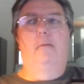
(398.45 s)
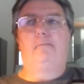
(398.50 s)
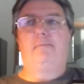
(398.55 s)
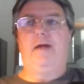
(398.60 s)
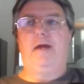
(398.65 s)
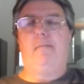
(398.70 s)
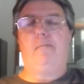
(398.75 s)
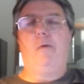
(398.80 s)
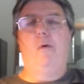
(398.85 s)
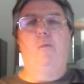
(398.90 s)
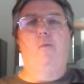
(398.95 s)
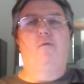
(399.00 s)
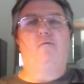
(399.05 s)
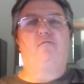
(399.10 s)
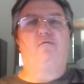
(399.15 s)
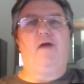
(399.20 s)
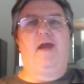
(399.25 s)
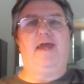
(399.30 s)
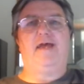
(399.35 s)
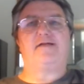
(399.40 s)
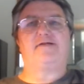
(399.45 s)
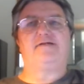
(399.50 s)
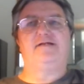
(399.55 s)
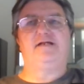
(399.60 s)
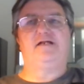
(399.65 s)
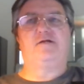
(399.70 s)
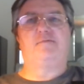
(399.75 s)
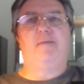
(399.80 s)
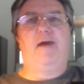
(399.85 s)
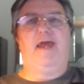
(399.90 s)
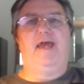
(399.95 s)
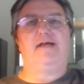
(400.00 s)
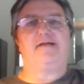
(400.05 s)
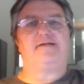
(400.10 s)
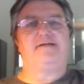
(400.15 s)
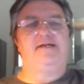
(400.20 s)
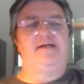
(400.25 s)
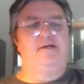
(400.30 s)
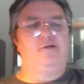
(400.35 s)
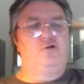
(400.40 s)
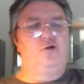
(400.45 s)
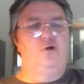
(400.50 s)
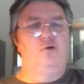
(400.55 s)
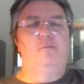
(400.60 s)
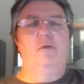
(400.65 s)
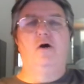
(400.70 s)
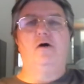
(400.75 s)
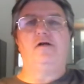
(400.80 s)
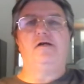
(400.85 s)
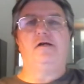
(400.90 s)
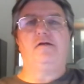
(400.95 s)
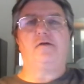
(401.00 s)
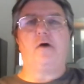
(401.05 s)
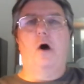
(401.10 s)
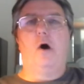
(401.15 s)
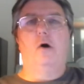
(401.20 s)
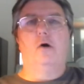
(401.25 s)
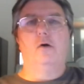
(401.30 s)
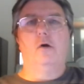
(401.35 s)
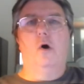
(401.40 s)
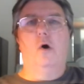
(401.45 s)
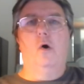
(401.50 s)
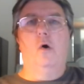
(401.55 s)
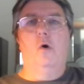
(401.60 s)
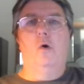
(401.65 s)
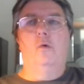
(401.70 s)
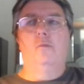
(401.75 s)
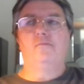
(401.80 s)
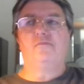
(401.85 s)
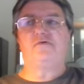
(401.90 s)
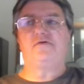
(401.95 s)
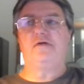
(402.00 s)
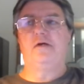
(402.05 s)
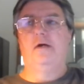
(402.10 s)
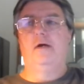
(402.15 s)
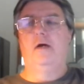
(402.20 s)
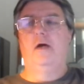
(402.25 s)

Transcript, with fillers: People with fancy schmancy two million dollar homes,